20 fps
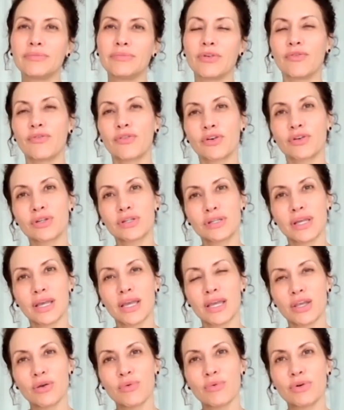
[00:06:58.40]
The first
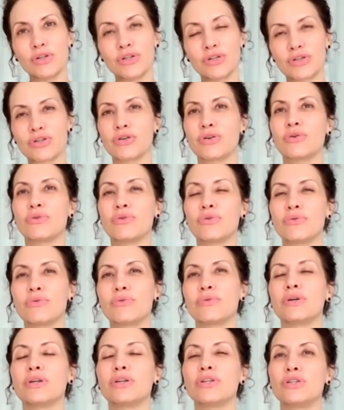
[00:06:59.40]
thing you would do
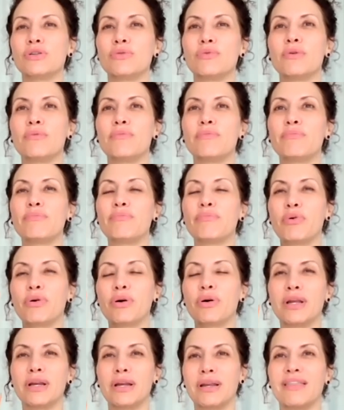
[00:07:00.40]
is you would
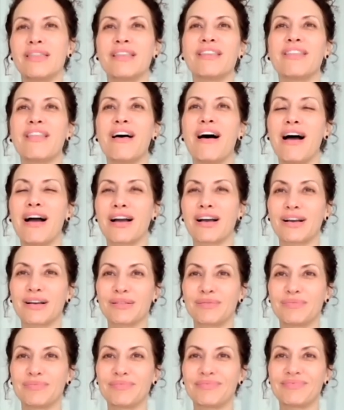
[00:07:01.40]
put it in the lock,
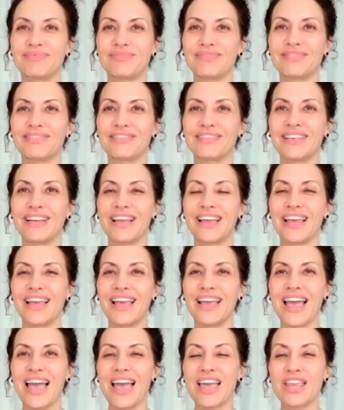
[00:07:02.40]

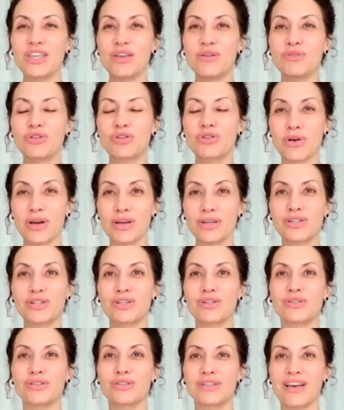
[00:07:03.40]
and you would
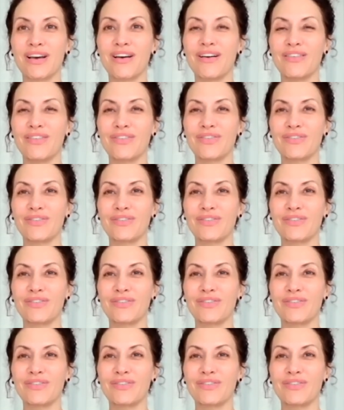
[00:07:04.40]
trust yourself